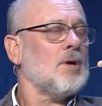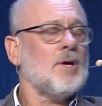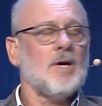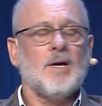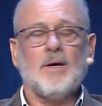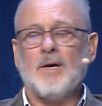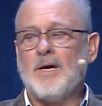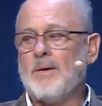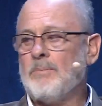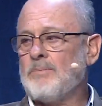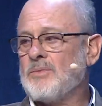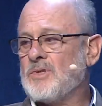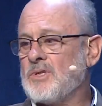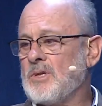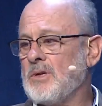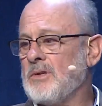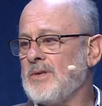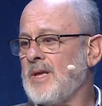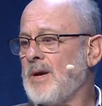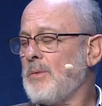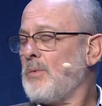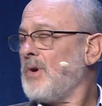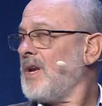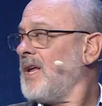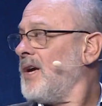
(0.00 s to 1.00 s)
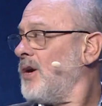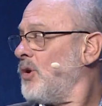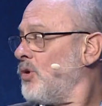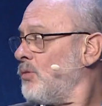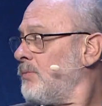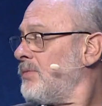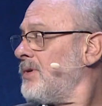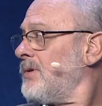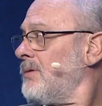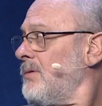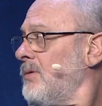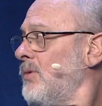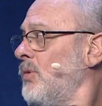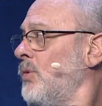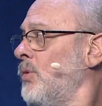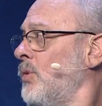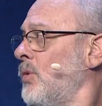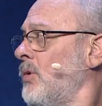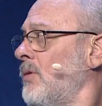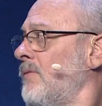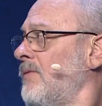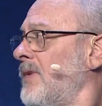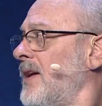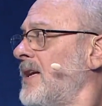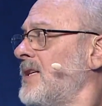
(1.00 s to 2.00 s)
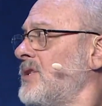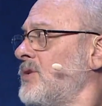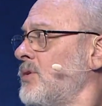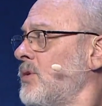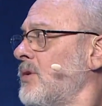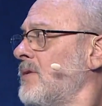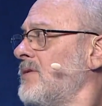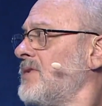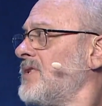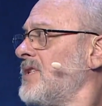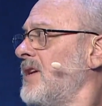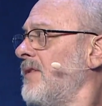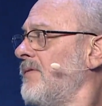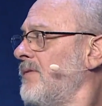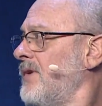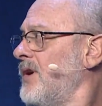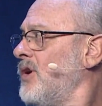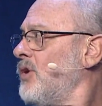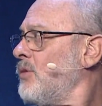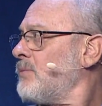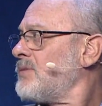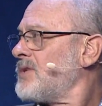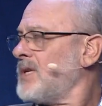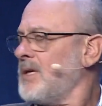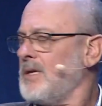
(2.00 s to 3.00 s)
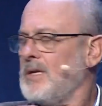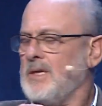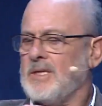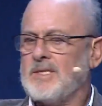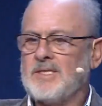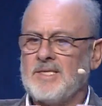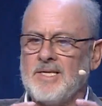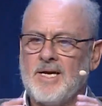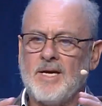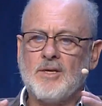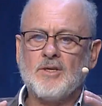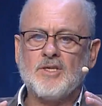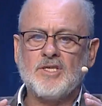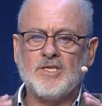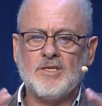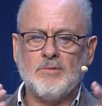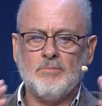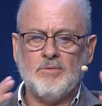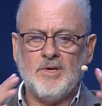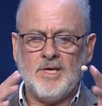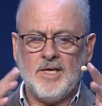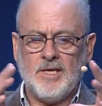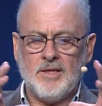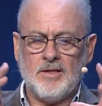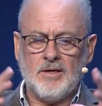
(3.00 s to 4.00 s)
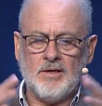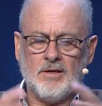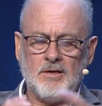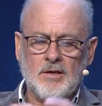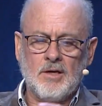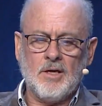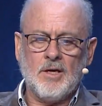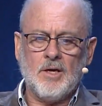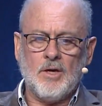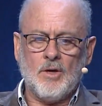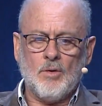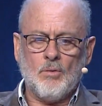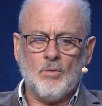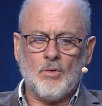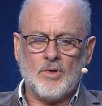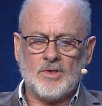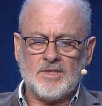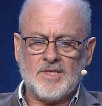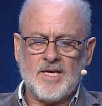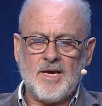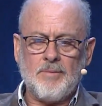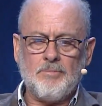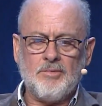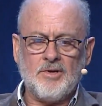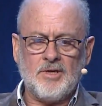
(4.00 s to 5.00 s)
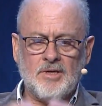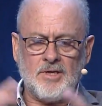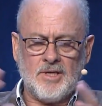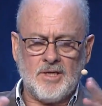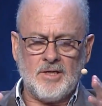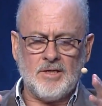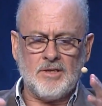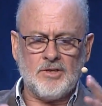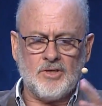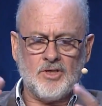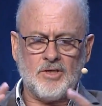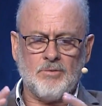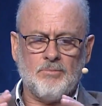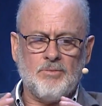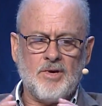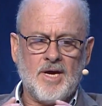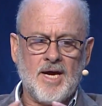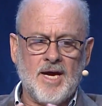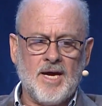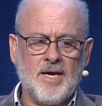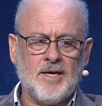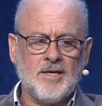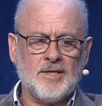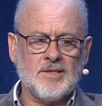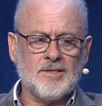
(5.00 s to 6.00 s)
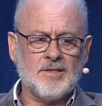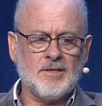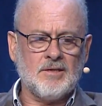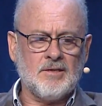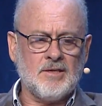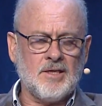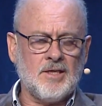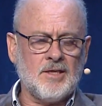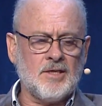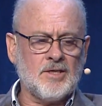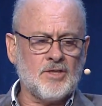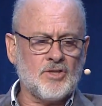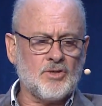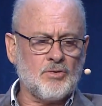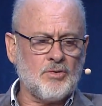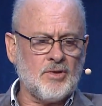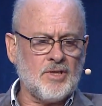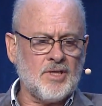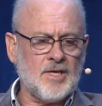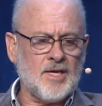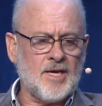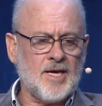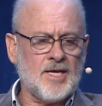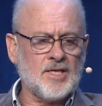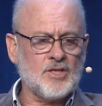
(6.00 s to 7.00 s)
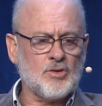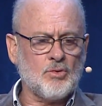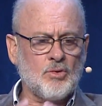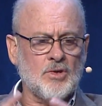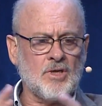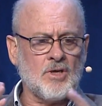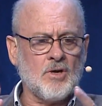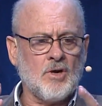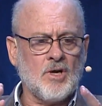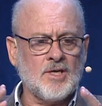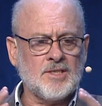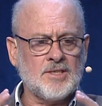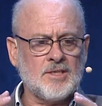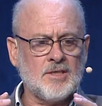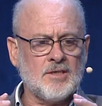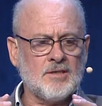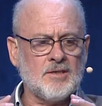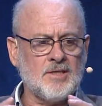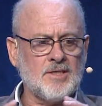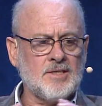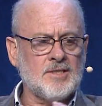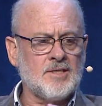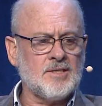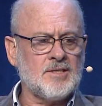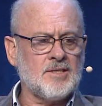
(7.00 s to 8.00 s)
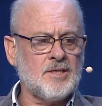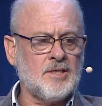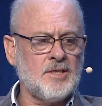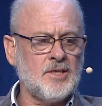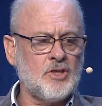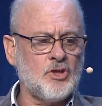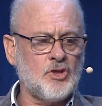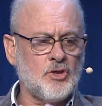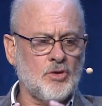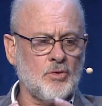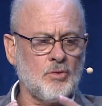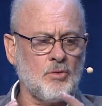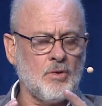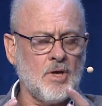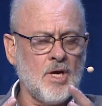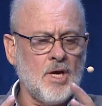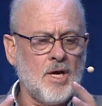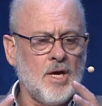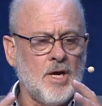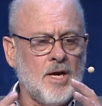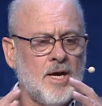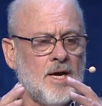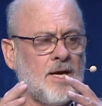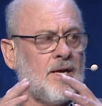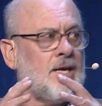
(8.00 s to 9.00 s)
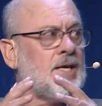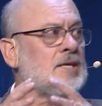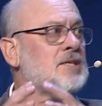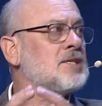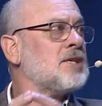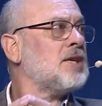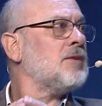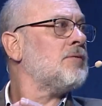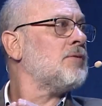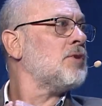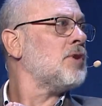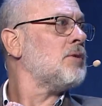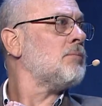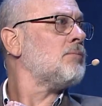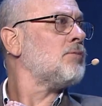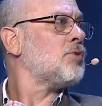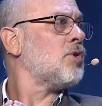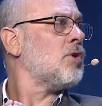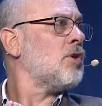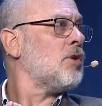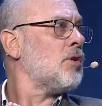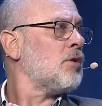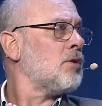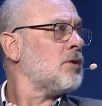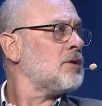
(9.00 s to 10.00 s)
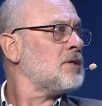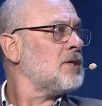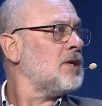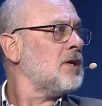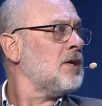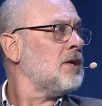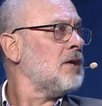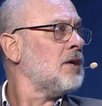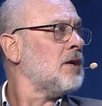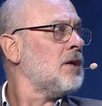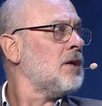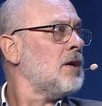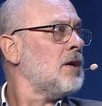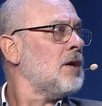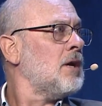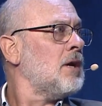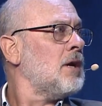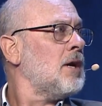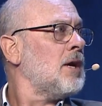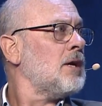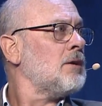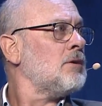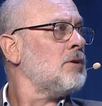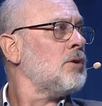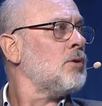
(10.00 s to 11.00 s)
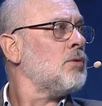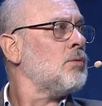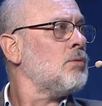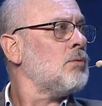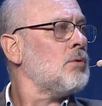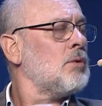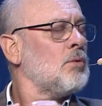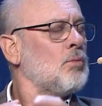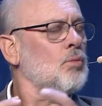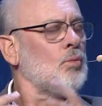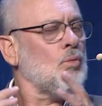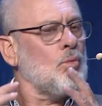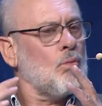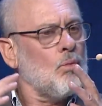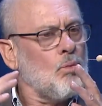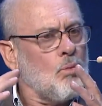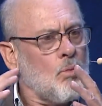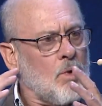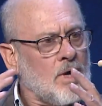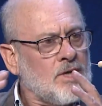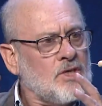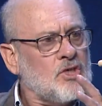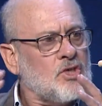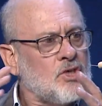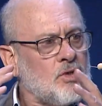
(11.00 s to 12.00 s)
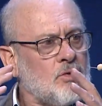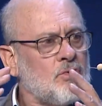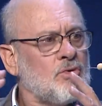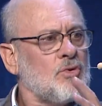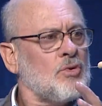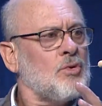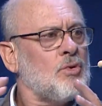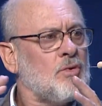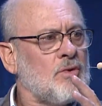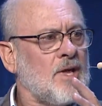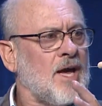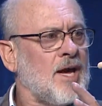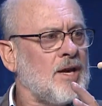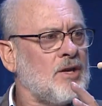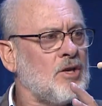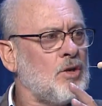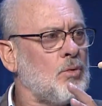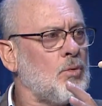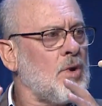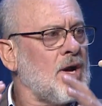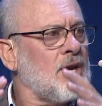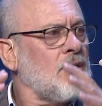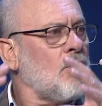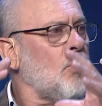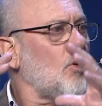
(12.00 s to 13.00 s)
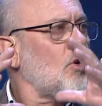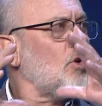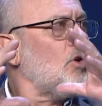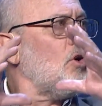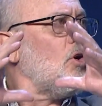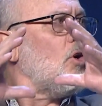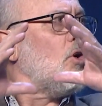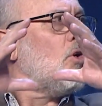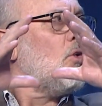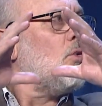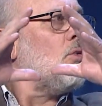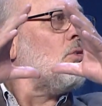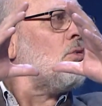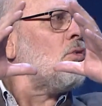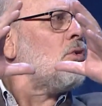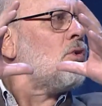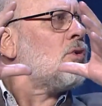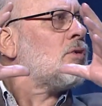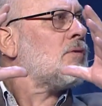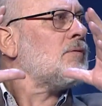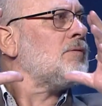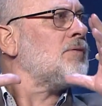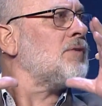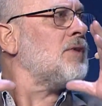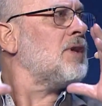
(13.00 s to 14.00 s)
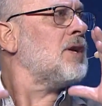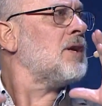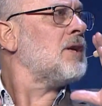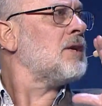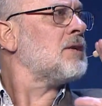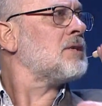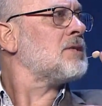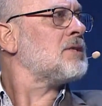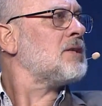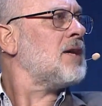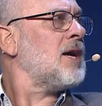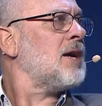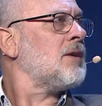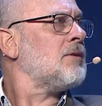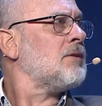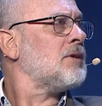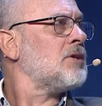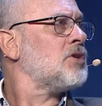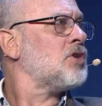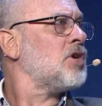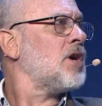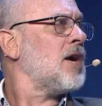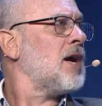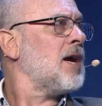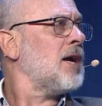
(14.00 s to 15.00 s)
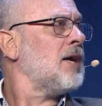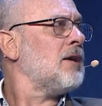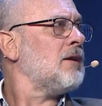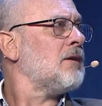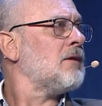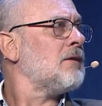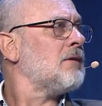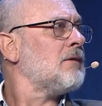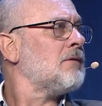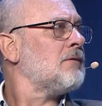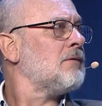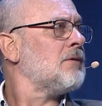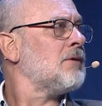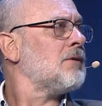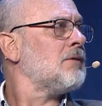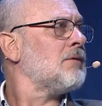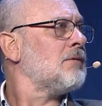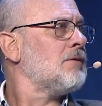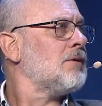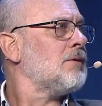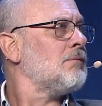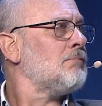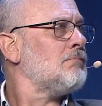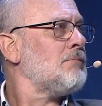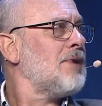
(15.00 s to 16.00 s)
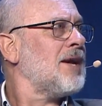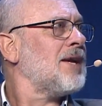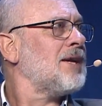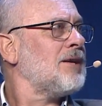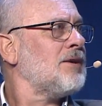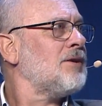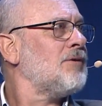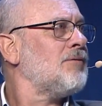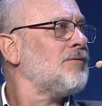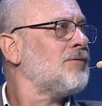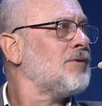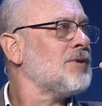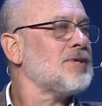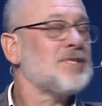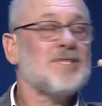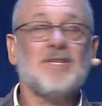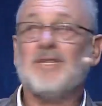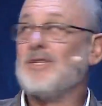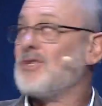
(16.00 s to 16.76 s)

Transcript: absolutely, they will help. All of that sort of stuff helps. And it sounds to me that what's happened in Japan is that the industry there has realised that this is an issue and has given it priority. And once you do that, you unlock a whole lot of things down the chain that make a difference in